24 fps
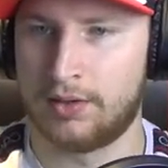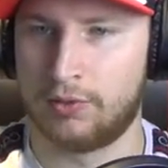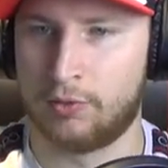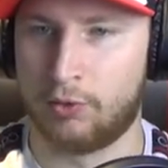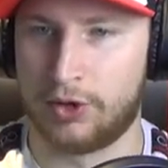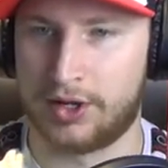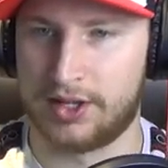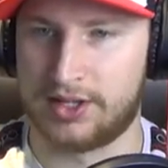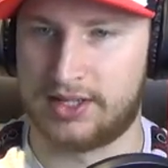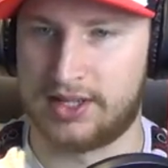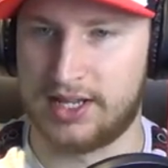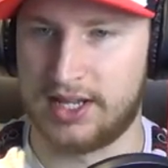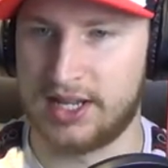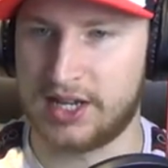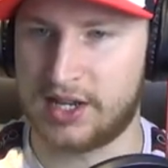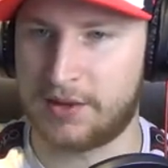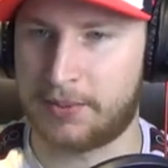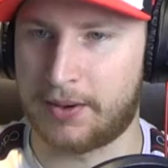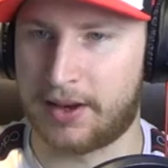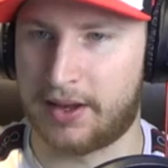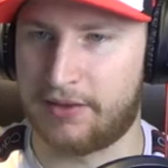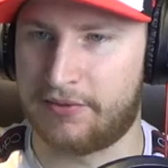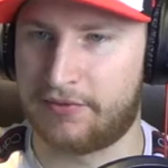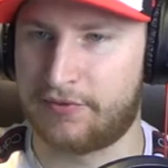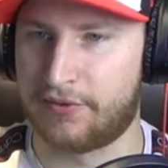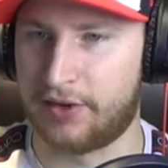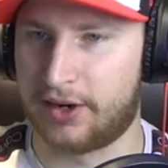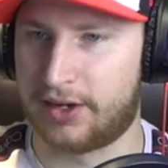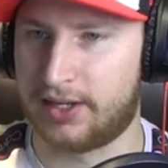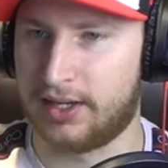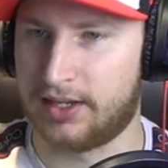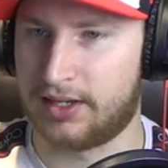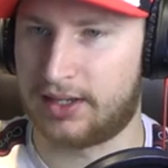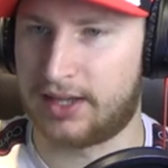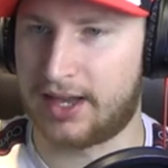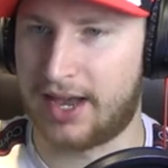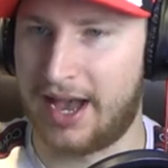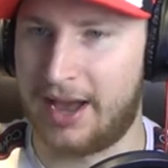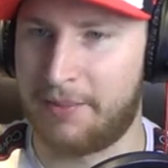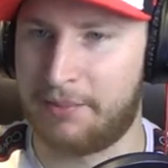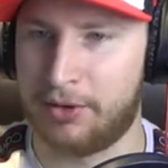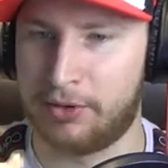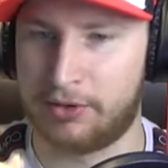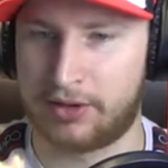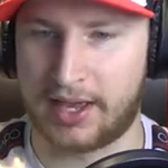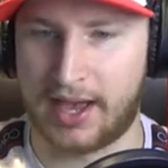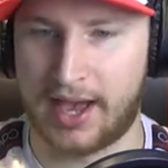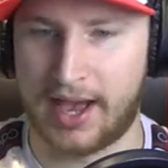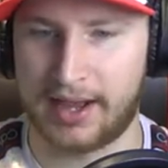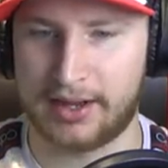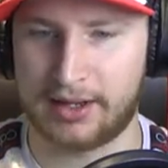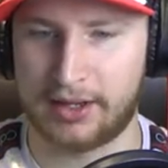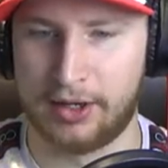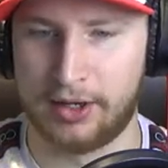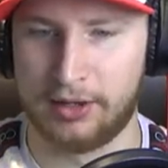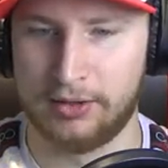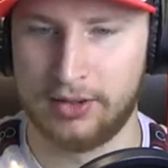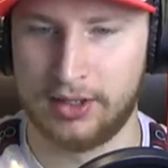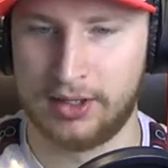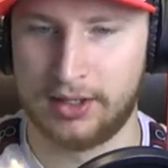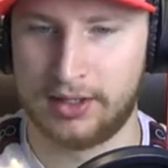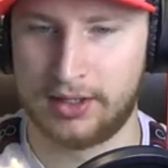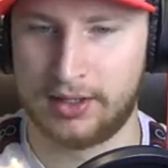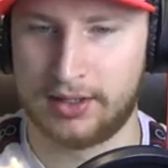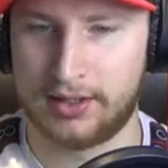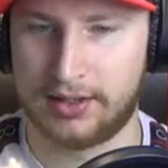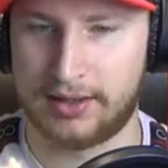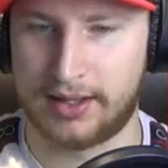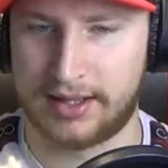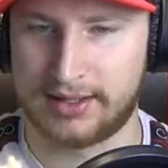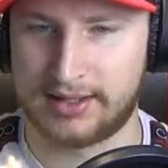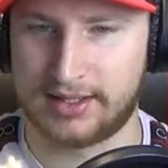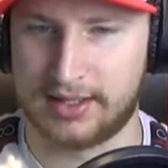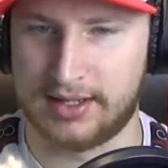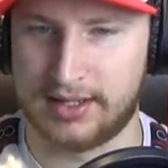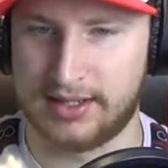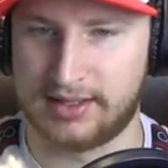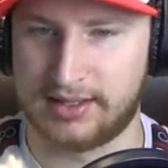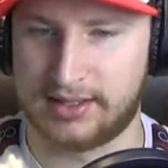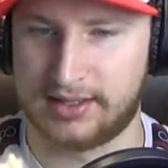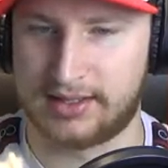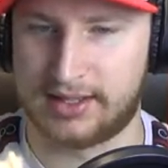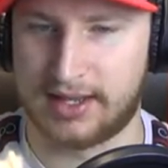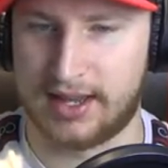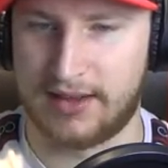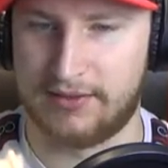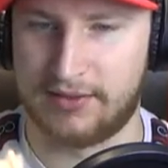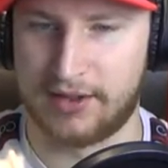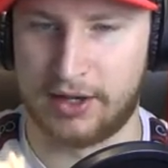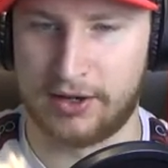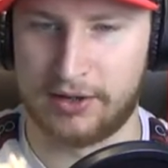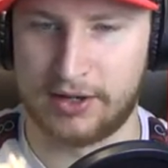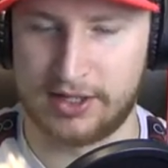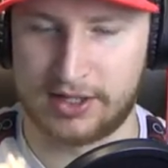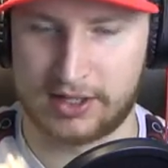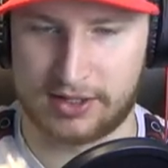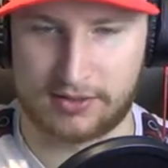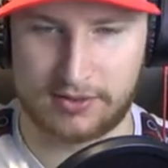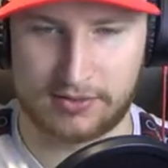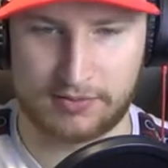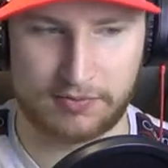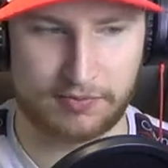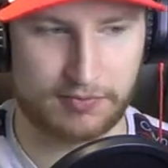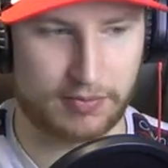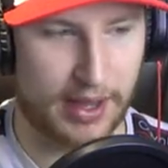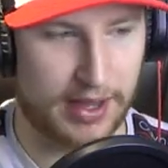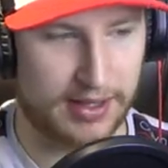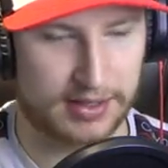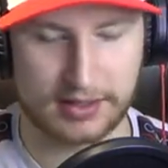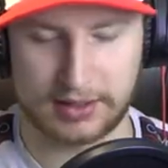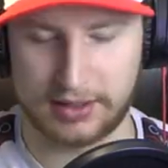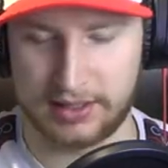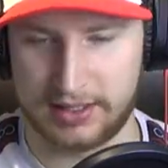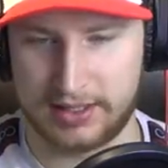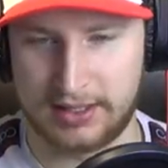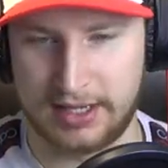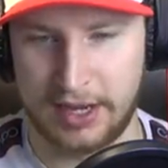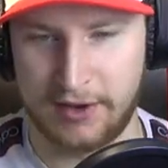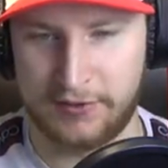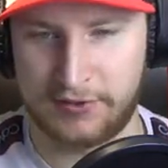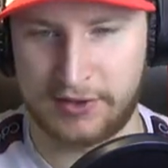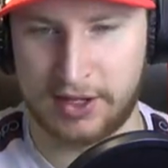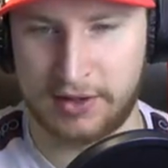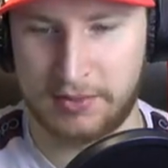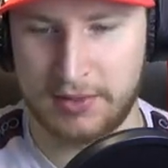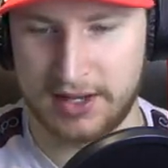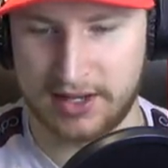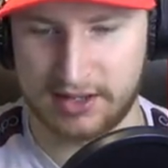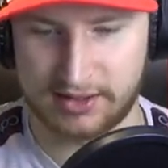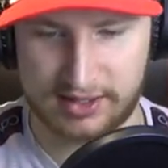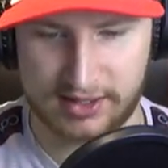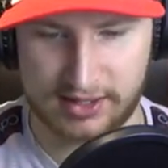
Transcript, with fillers: What a deke by fricking Kaapo Kakko. That's an easy save, though. He just basically gifted me a